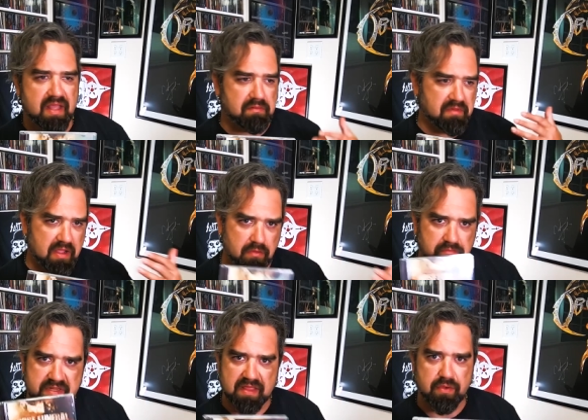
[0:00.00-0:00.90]
that, you know,
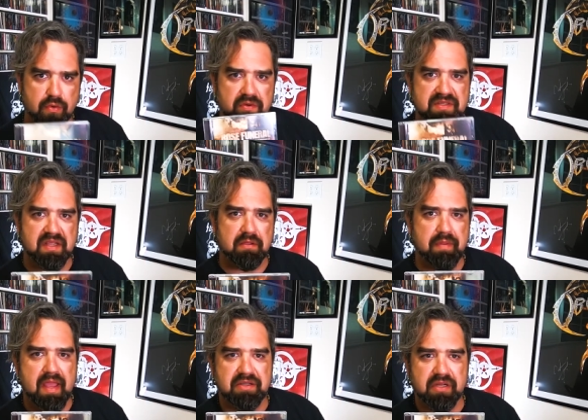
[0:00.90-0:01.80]
deathcore
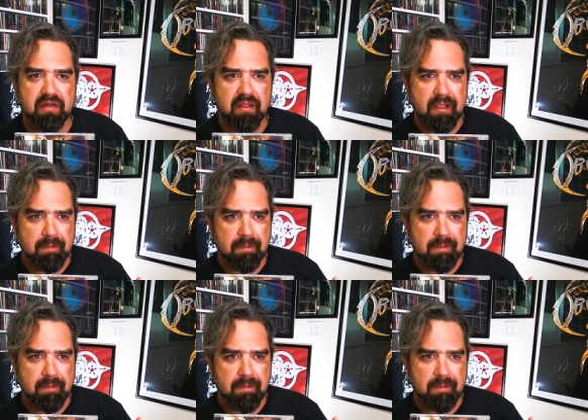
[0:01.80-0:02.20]
syncopation,